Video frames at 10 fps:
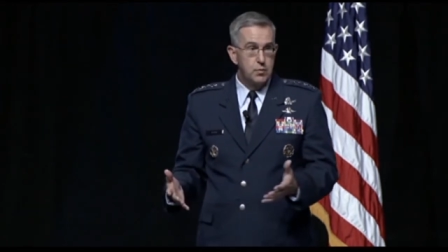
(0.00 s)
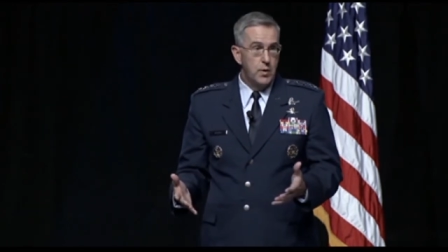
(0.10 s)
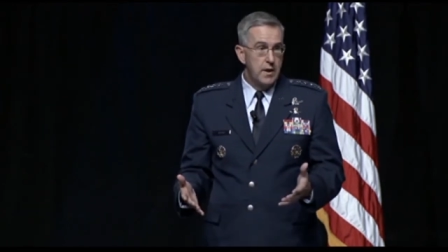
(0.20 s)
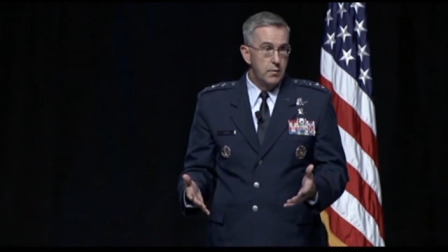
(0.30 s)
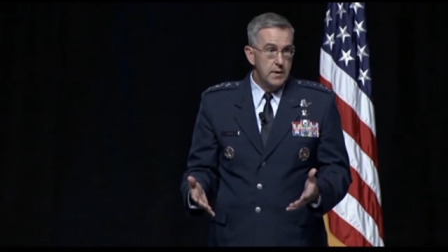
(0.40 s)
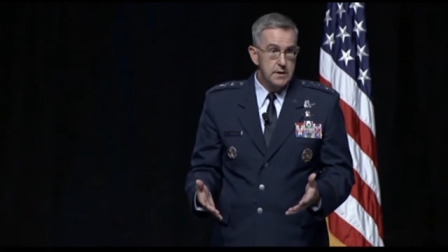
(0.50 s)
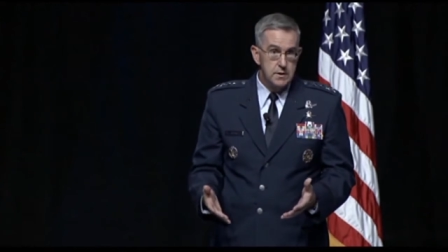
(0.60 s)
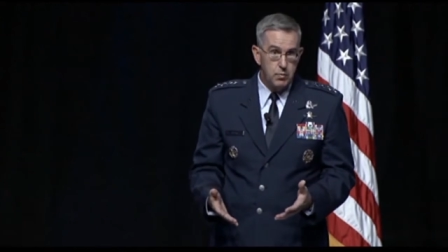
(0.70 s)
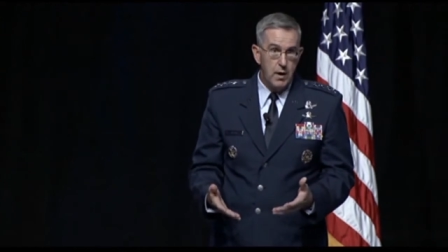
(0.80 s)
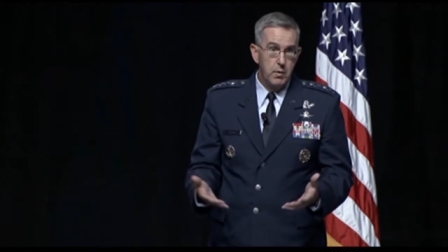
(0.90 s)
That's one of the
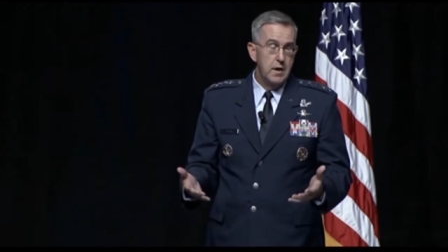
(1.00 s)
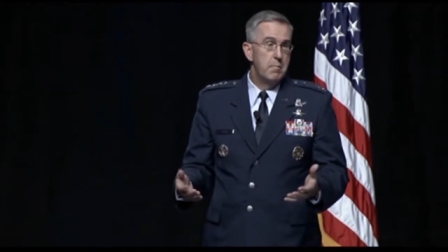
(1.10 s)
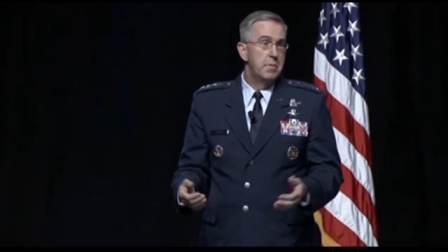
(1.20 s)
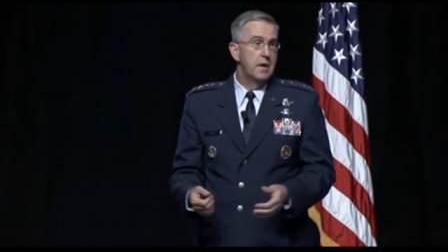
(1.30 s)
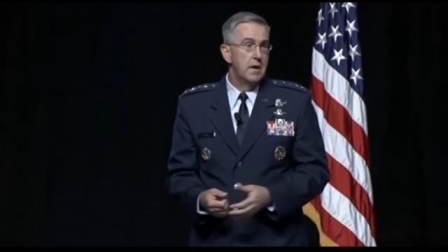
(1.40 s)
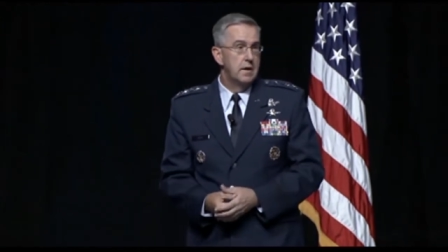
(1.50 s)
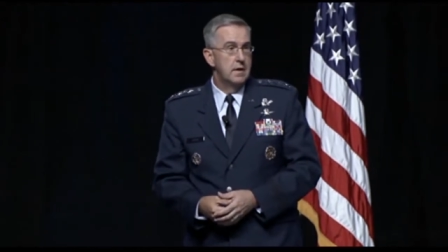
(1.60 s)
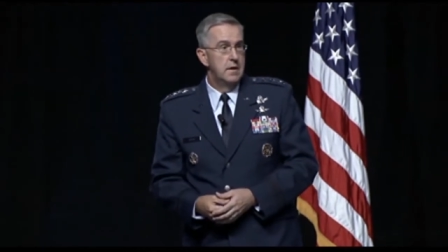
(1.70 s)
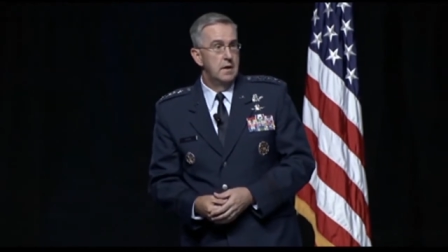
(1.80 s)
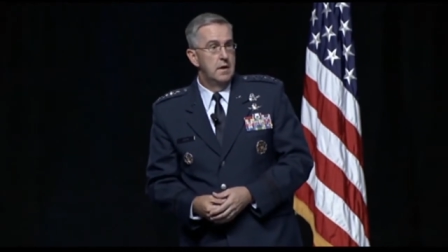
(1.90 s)
reasons why we're going to
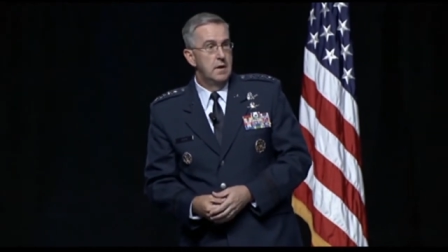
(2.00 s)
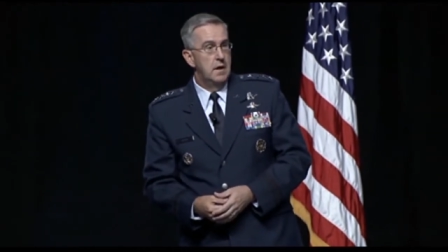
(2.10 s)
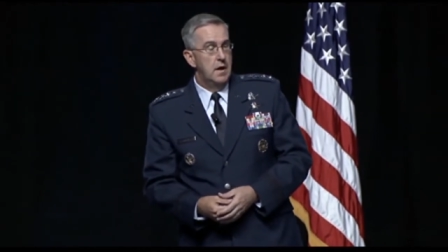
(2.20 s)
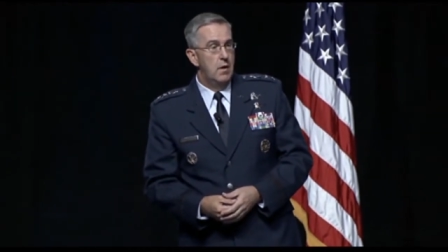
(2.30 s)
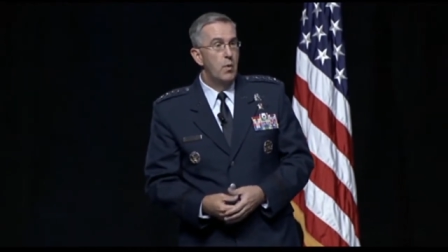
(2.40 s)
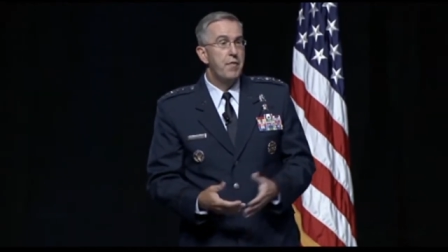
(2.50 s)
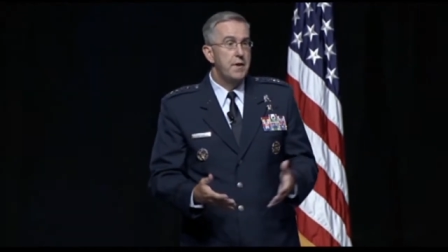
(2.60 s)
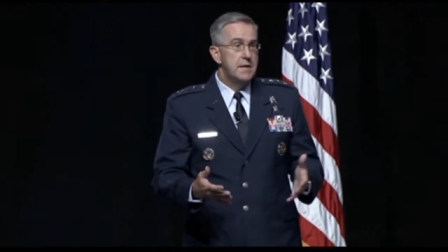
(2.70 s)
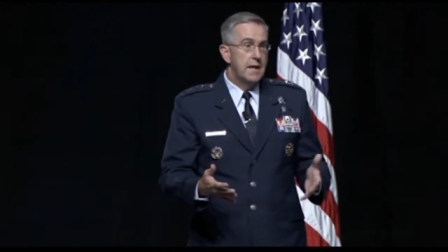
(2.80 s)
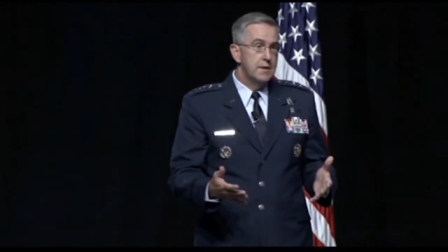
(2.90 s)
build, uh,
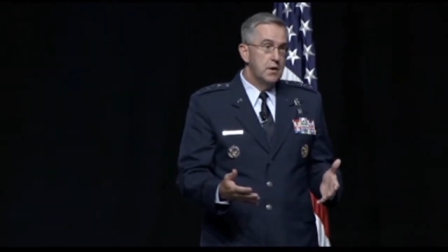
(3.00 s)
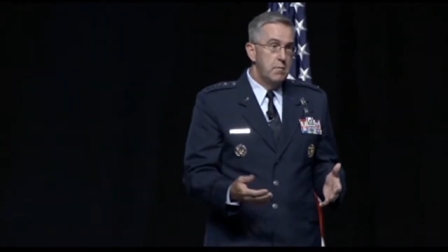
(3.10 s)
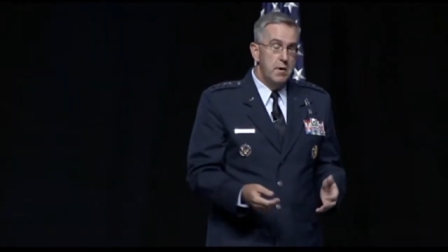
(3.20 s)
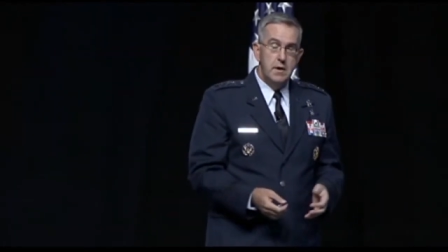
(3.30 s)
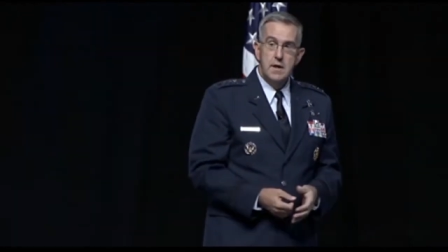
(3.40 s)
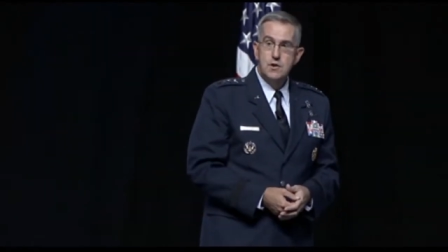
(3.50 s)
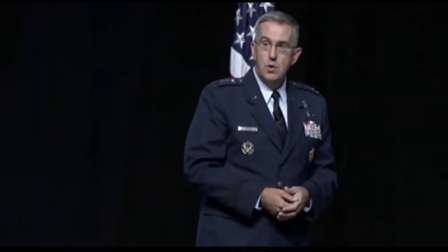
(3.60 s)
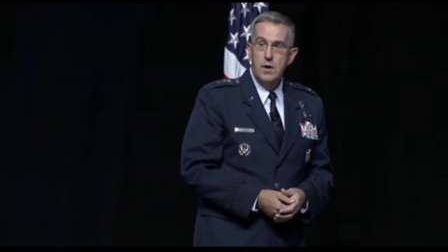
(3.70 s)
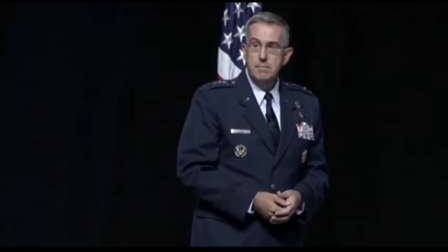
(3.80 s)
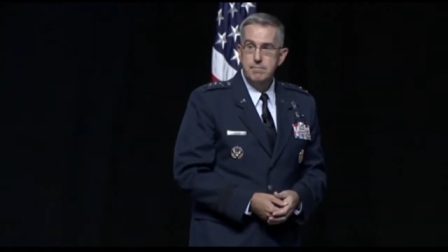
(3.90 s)
with the intelligence
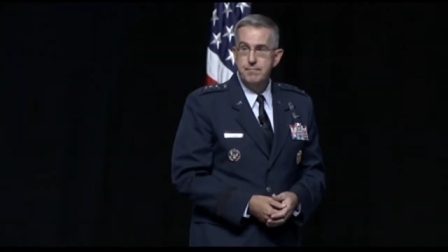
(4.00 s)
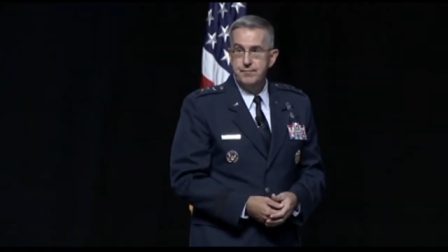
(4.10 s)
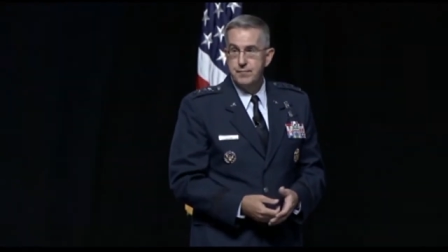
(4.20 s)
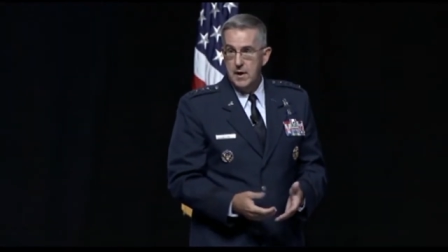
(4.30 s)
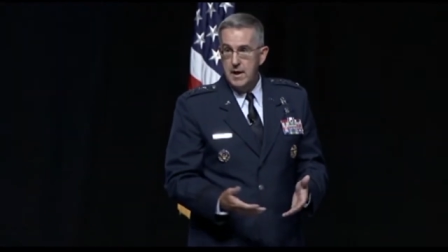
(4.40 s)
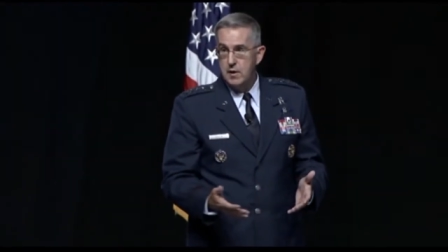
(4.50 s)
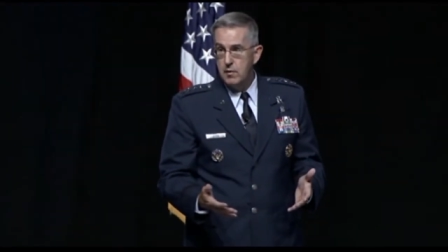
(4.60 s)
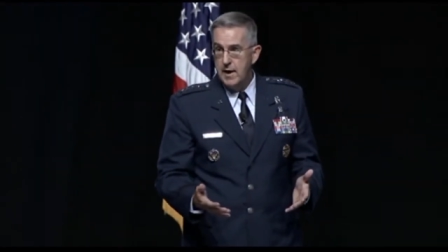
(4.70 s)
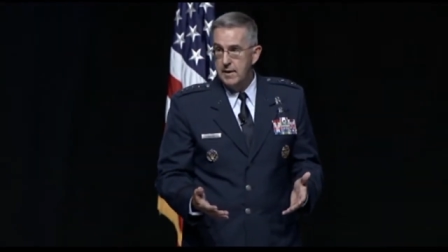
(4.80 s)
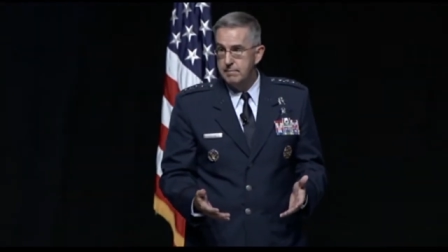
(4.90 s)
community, a joint
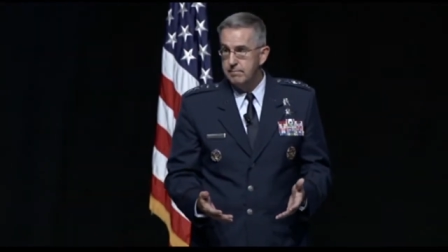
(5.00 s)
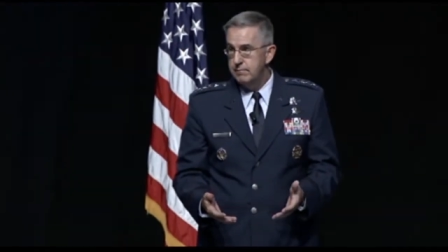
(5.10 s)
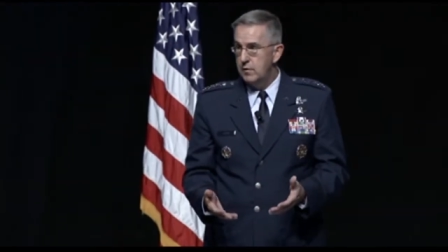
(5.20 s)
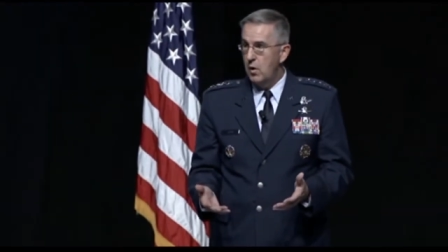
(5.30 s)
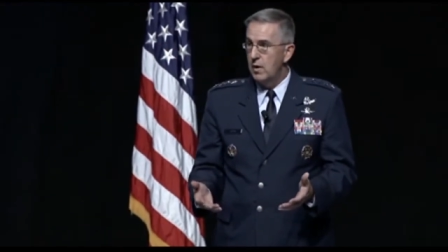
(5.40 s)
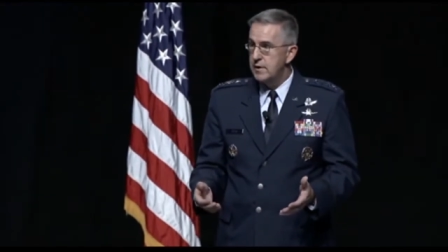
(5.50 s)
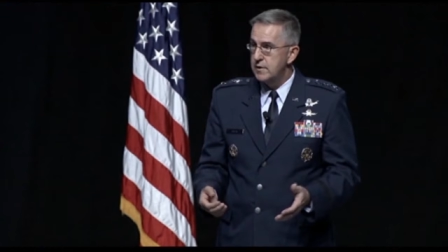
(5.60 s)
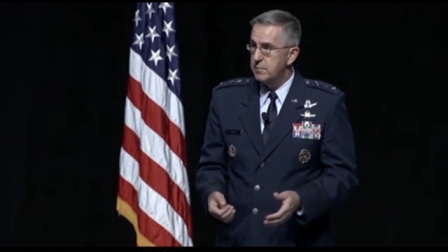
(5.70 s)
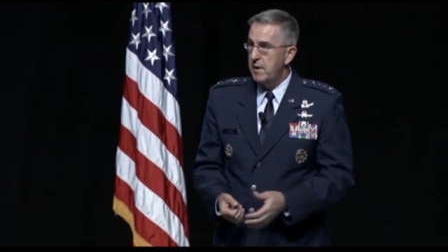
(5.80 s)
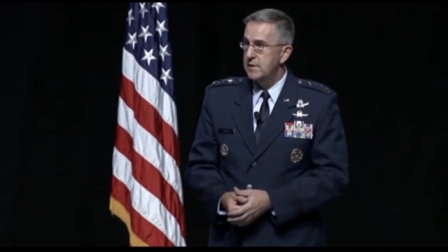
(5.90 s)
integrated
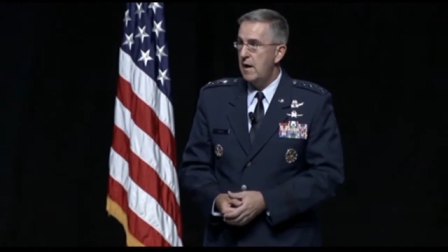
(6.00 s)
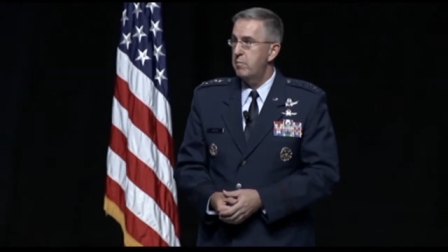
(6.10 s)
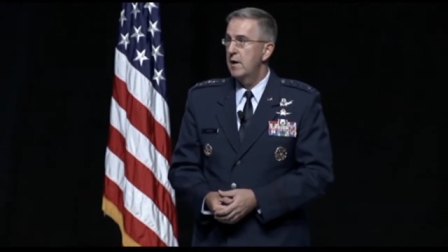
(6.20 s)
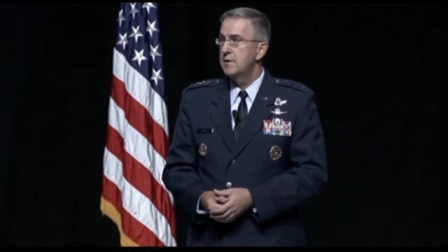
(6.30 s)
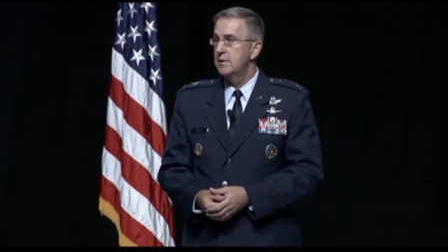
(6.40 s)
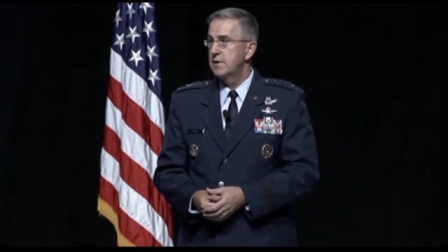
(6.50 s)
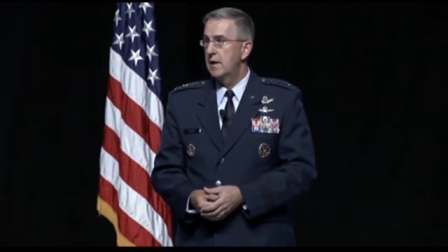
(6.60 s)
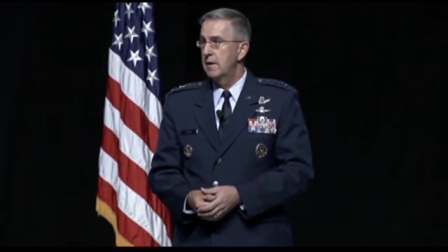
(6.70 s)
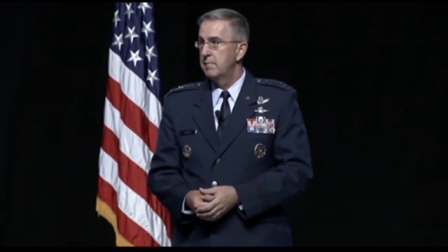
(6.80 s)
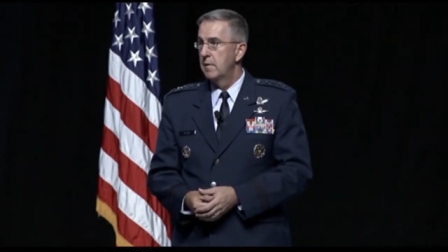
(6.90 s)
coalition space
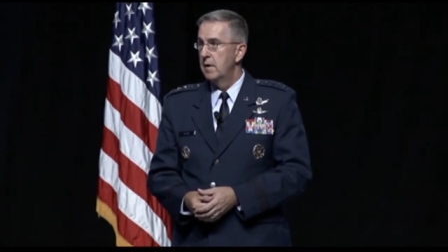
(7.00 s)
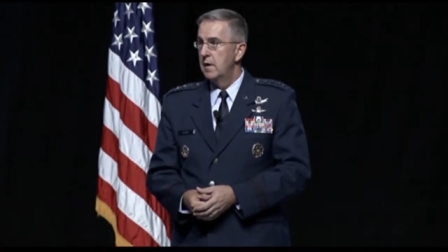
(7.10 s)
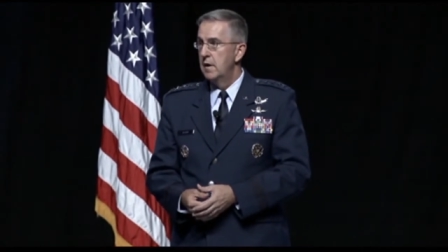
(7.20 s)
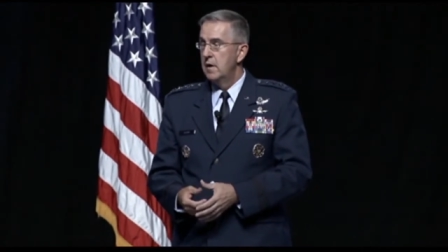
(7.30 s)
operations center